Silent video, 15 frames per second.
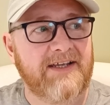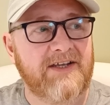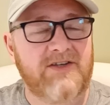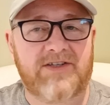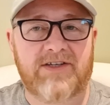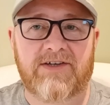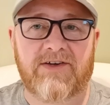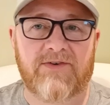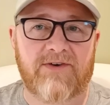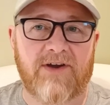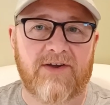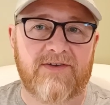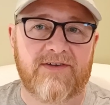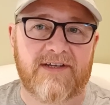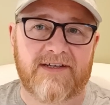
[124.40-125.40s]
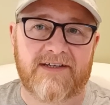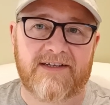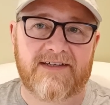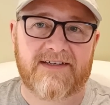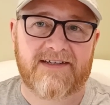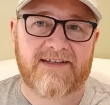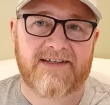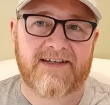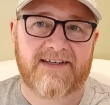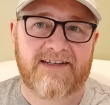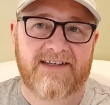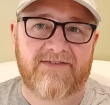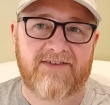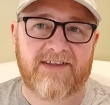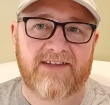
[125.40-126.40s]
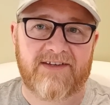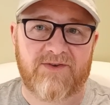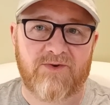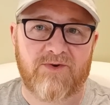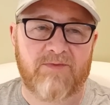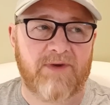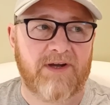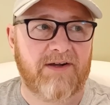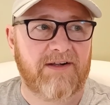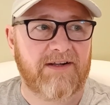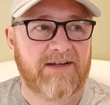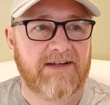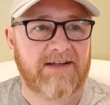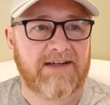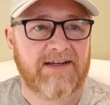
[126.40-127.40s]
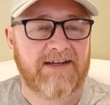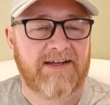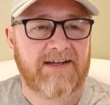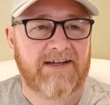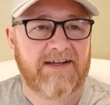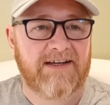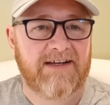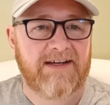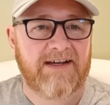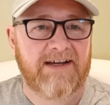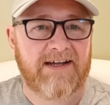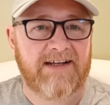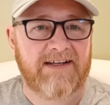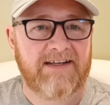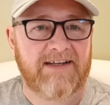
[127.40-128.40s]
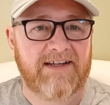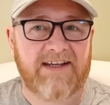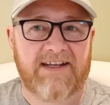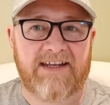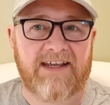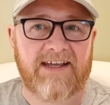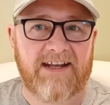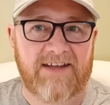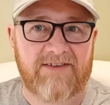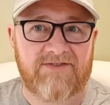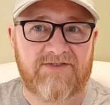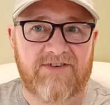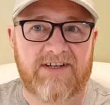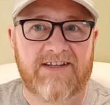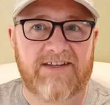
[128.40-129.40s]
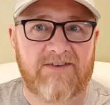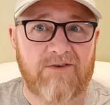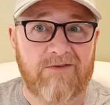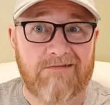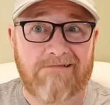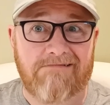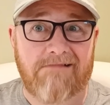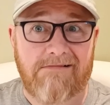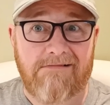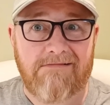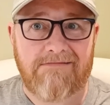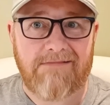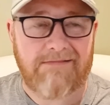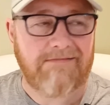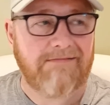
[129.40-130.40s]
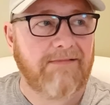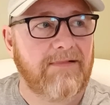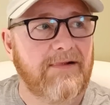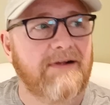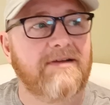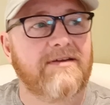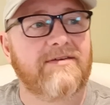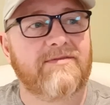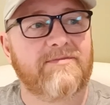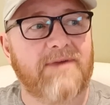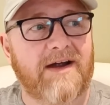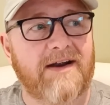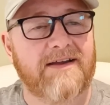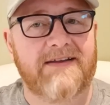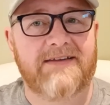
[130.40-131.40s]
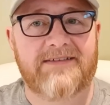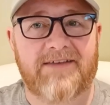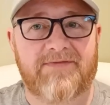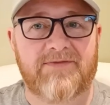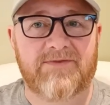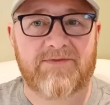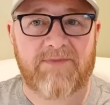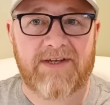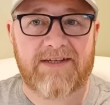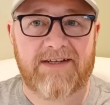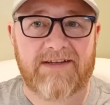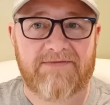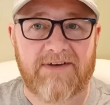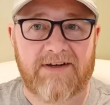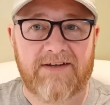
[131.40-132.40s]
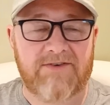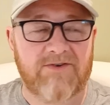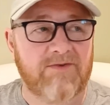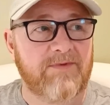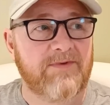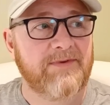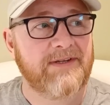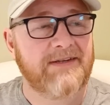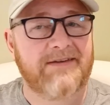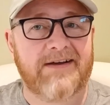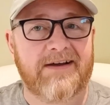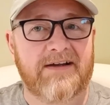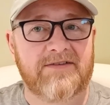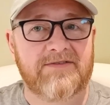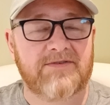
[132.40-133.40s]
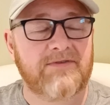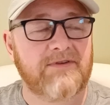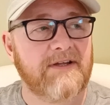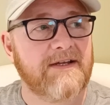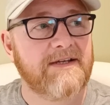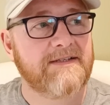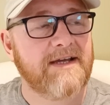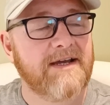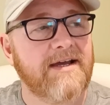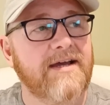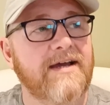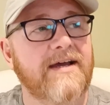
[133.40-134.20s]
used to go around. And you'd ring the doorbell and you'd hear it straight at the door, barking as if it was basically a fucking Doberman, arsehole it is.